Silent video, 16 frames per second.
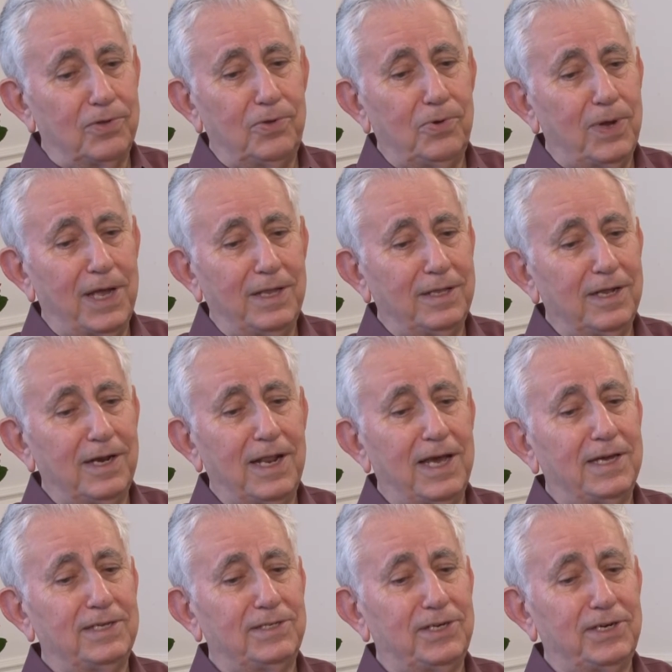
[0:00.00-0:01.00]
to
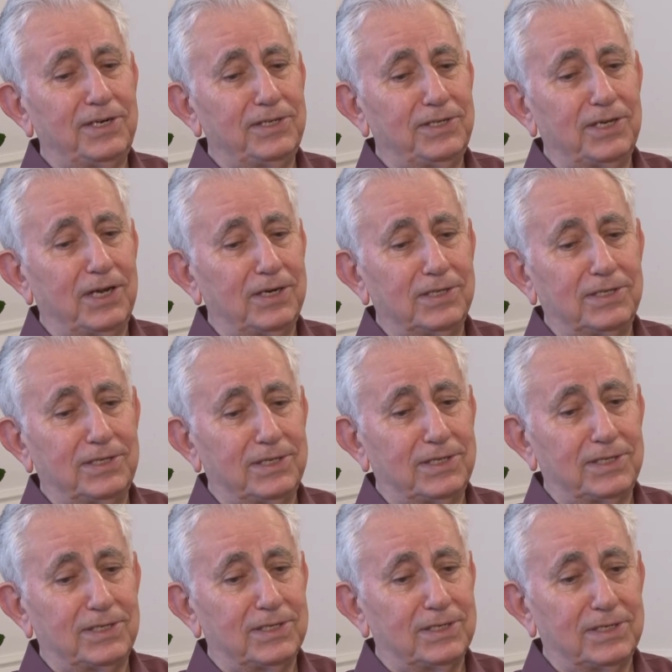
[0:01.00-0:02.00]
analyze
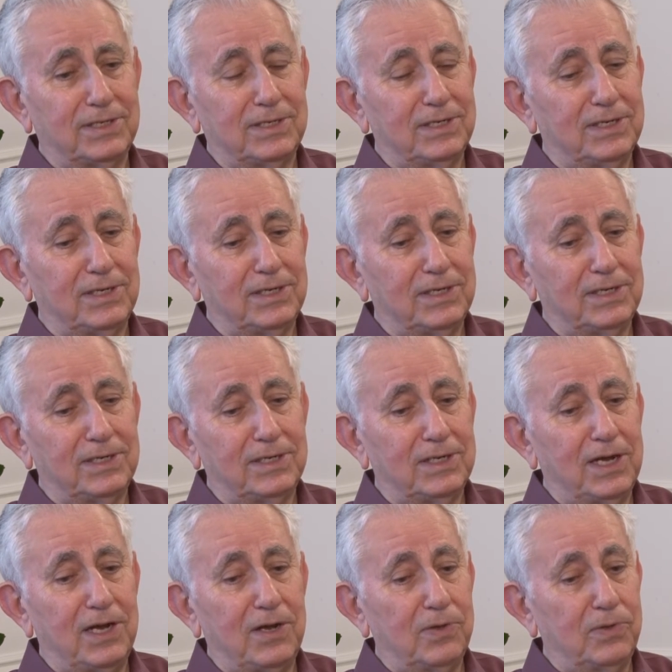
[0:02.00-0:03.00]
results,
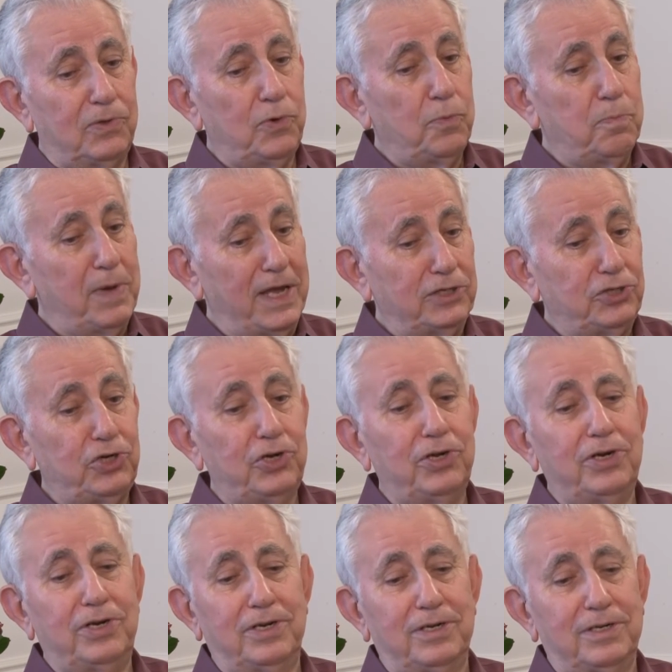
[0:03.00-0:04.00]
how to
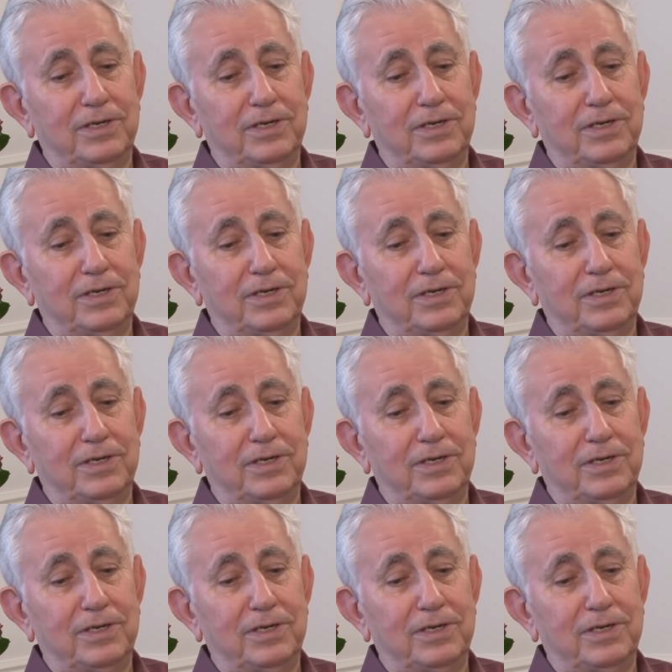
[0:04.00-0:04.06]
measure,